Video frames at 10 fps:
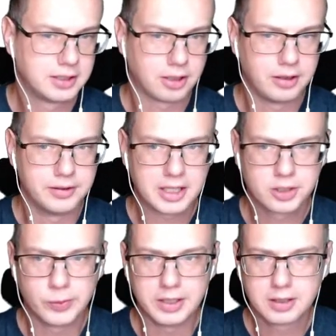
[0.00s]
literally
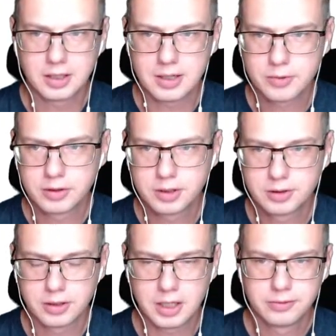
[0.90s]
next week, I'm going
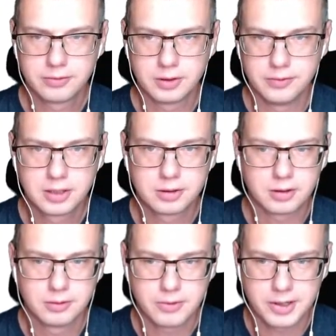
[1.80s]
to have
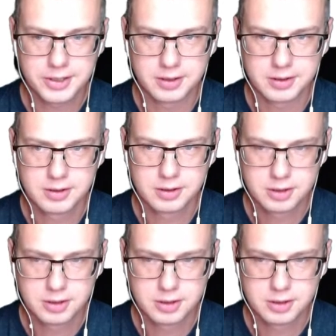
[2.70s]
Victor Farsic,